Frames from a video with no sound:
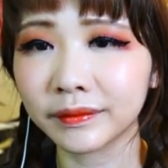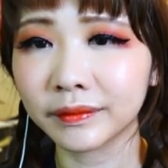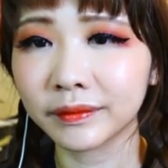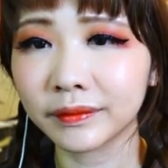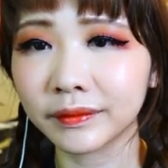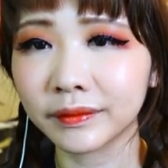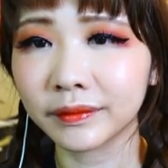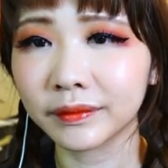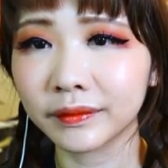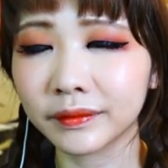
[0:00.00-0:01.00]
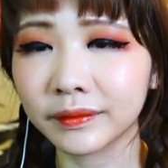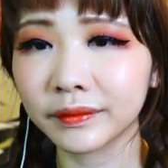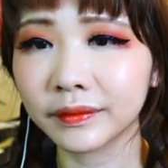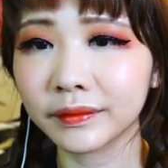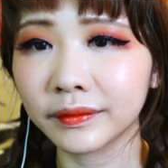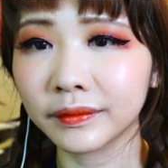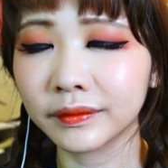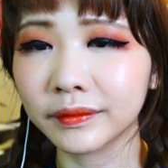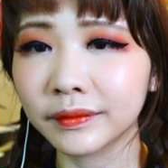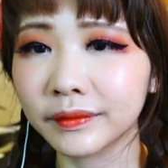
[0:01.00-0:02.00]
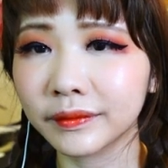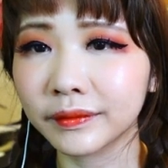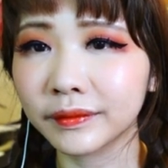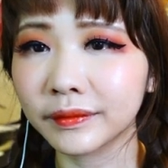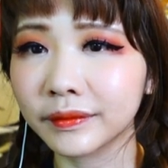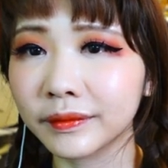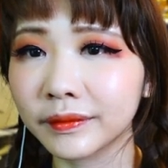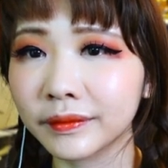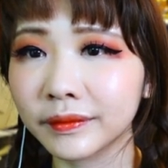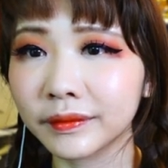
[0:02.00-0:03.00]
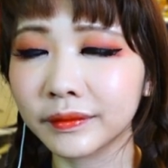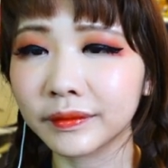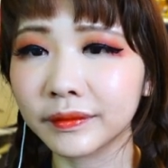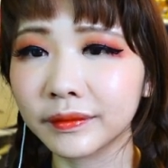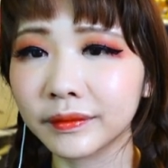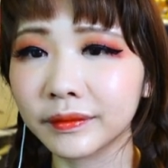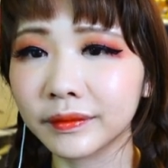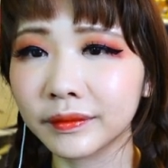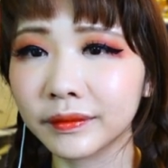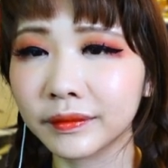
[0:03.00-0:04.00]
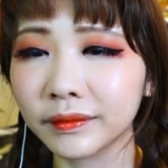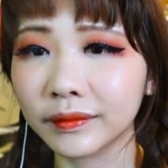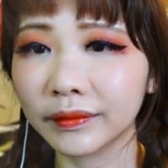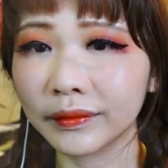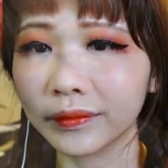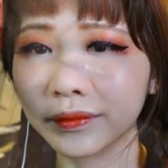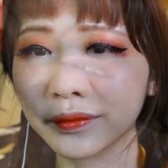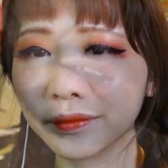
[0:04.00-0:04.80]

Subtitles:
No words are spoken by the person on screen.